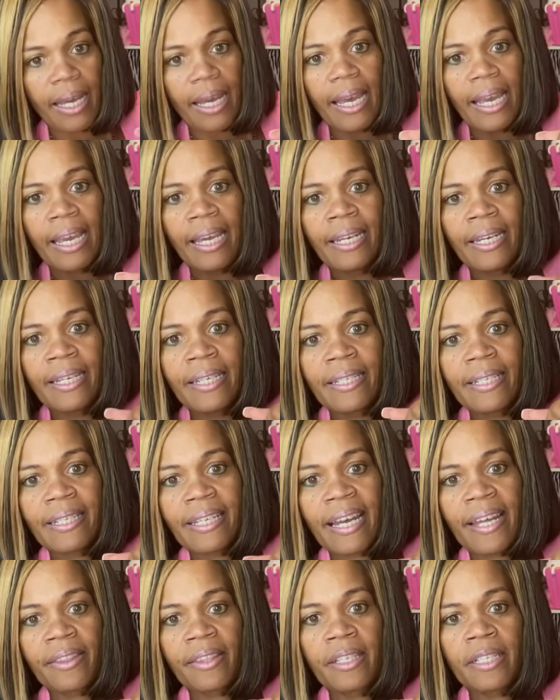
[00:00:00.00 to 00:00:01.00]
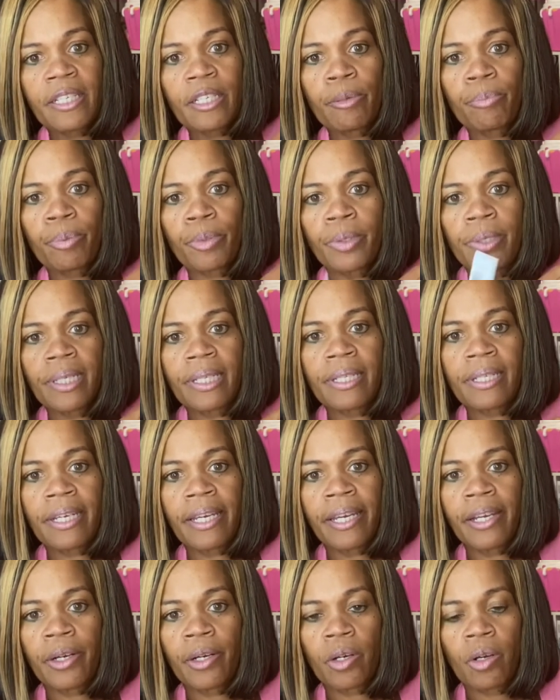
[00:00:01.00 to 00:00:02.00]
And inside the zipper is the
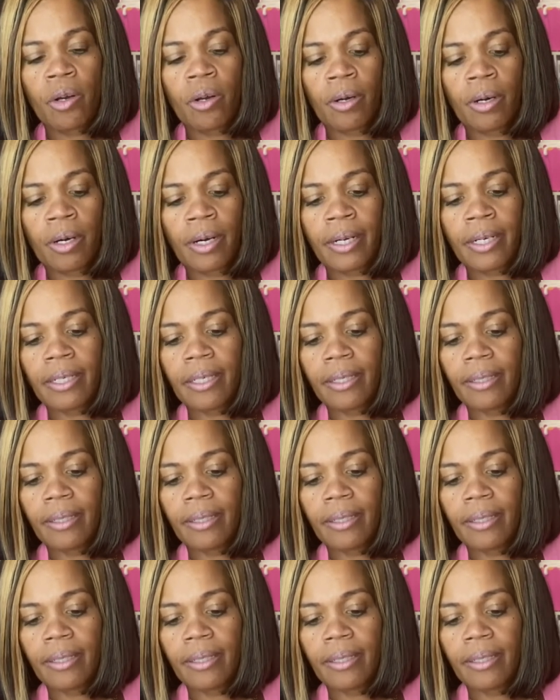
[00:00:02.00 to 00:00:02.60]
care card.